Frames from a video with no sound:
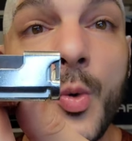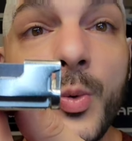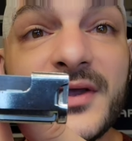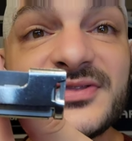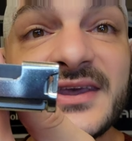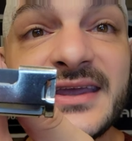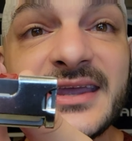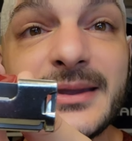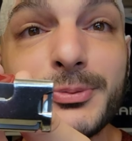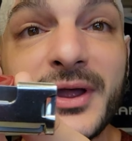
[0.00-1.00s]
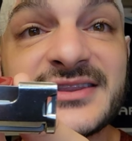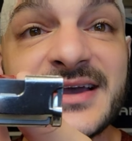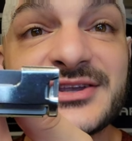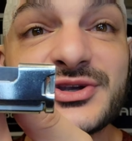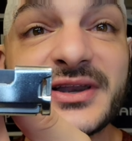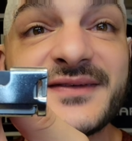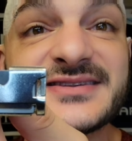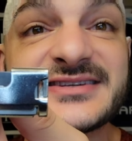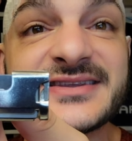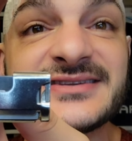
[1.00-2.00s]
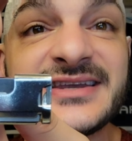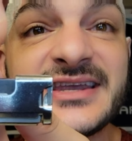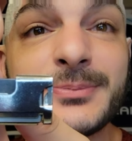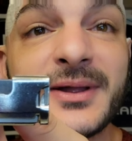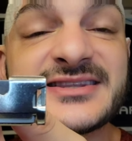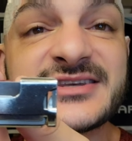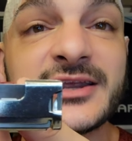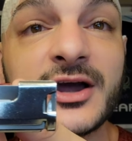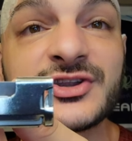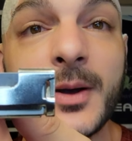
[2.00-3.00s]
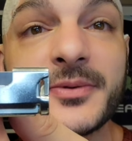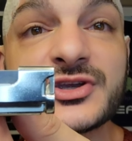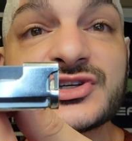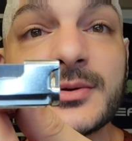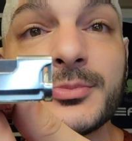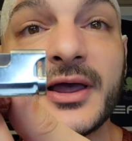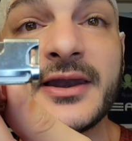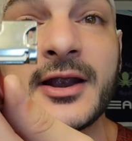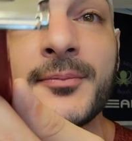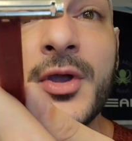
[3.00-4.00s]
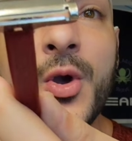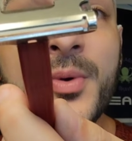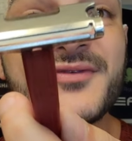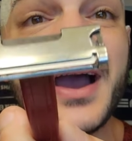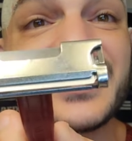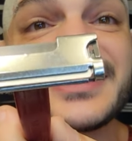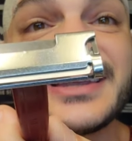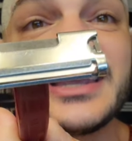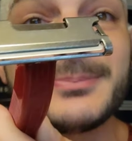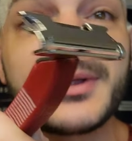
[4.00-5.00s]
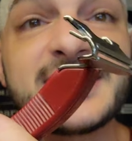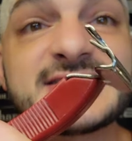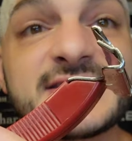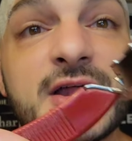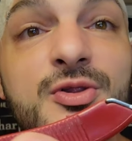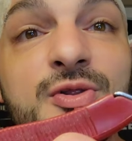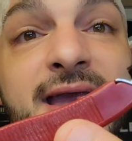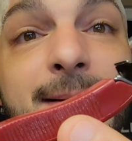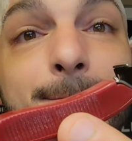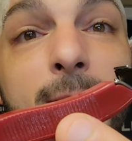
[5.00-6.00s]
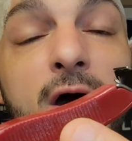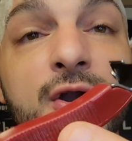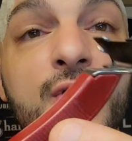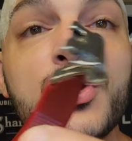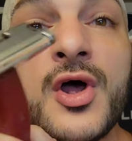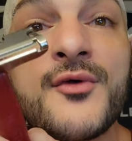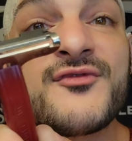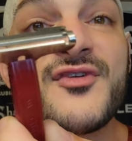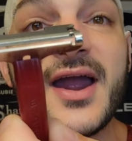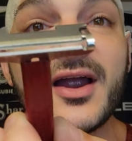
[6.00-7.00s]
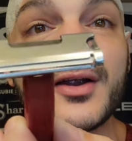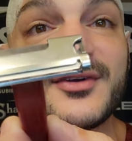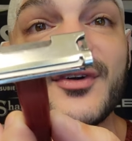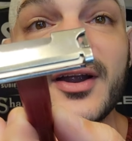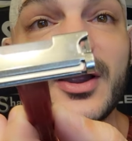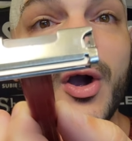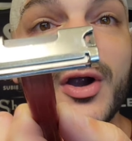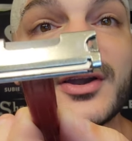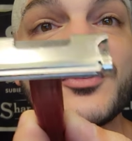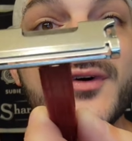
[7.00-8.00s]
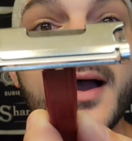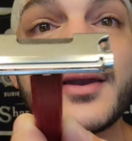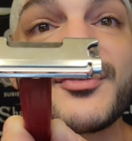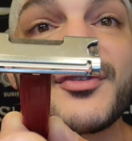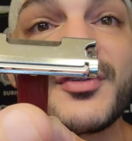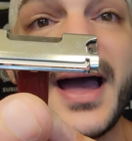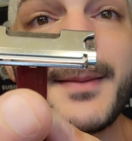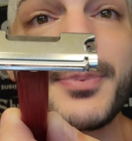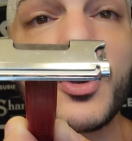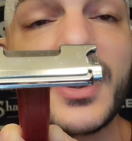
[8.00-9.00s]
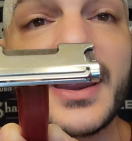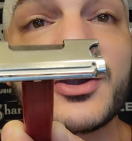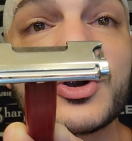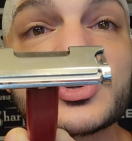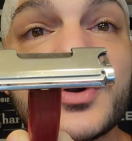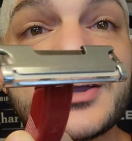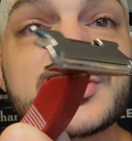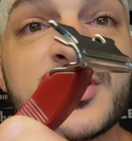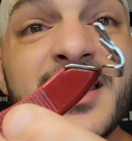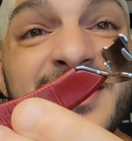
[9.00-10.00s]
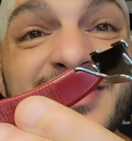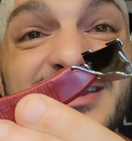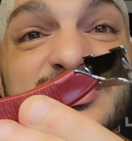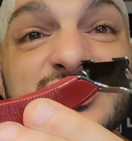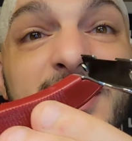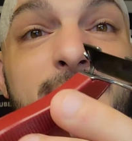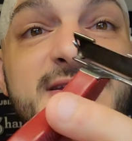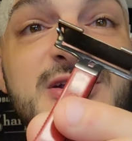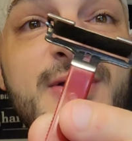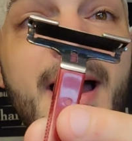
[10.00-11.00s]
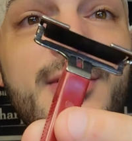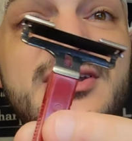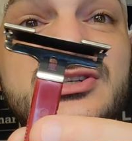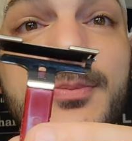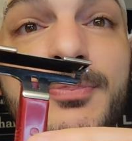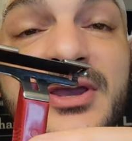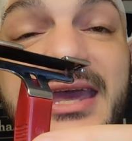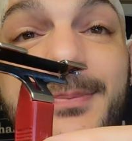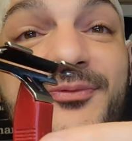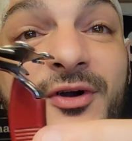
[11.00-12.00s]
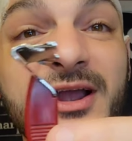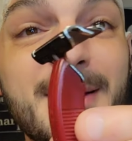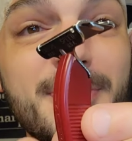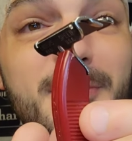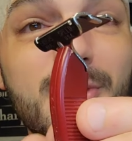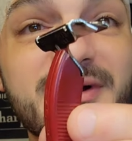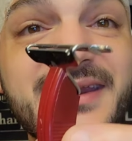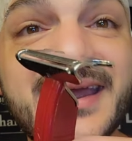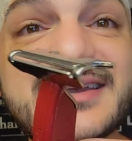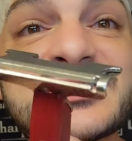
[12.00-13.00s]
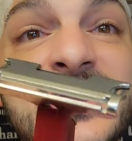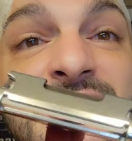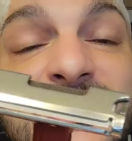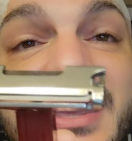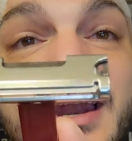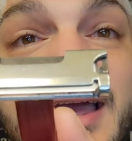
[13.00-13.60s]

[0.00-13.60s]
with DE blades, guys. You can even see the DE blade sitting on top of the shim blade here. We've got DE blades in the late model very, very hard to find flat bar ender's razor that Jim has allowed us to keep for a couple more days to get